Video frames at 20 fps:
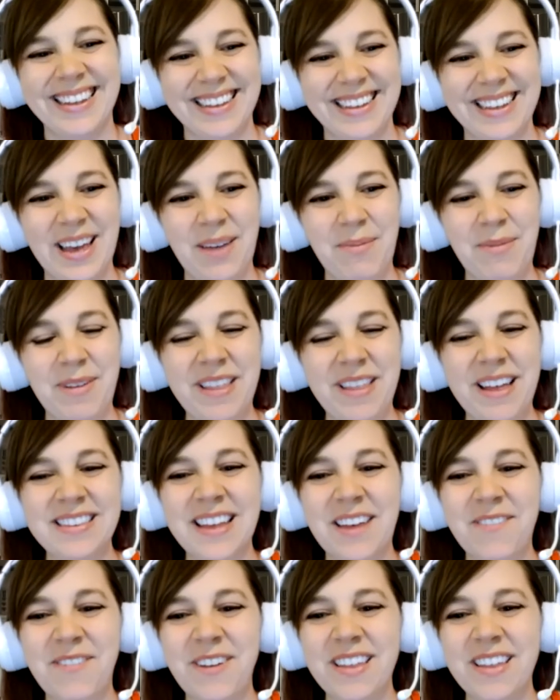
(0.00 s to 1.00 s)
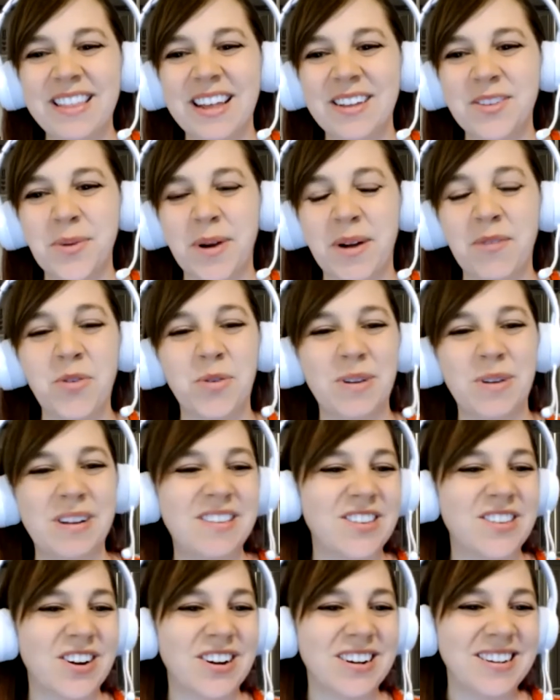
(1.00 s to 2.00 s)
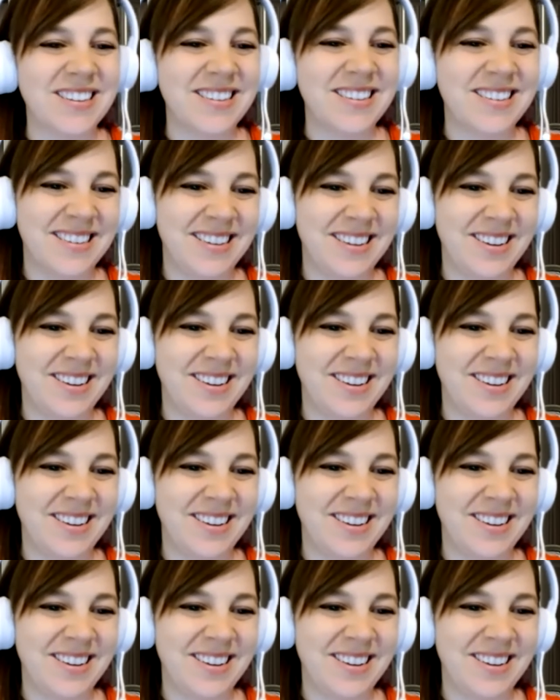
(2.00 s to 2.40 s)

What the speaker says: Yeah, I mean, I feel like that's where everyone starts.